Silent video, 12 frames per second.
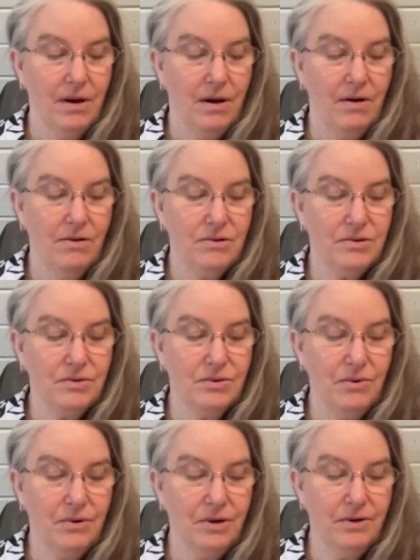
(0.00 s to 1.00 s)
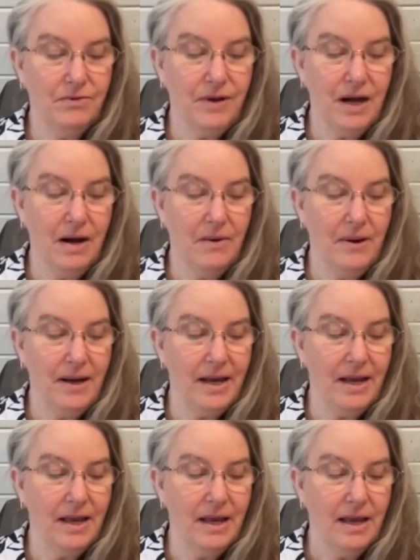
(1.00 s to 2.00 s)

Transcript: O sword of Yahweh,